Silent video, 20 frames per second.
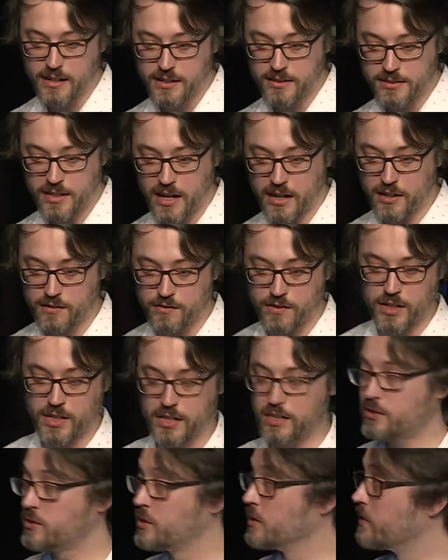start
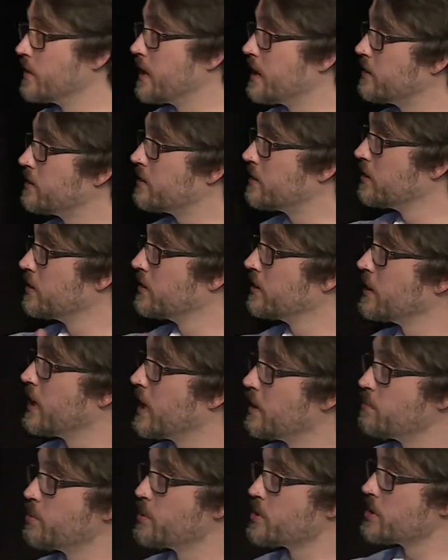converting it to events,
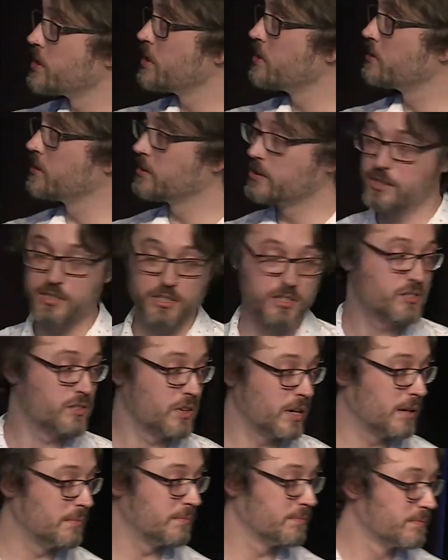and push those onto the
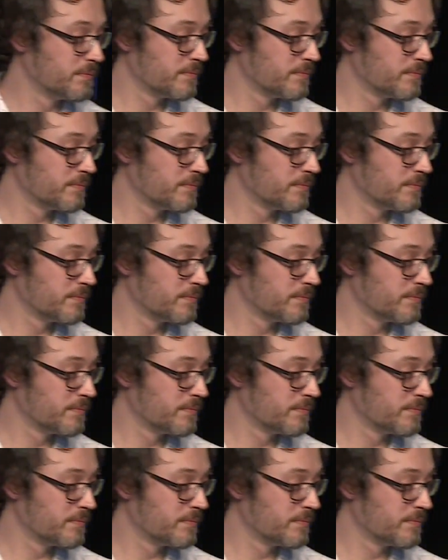stream.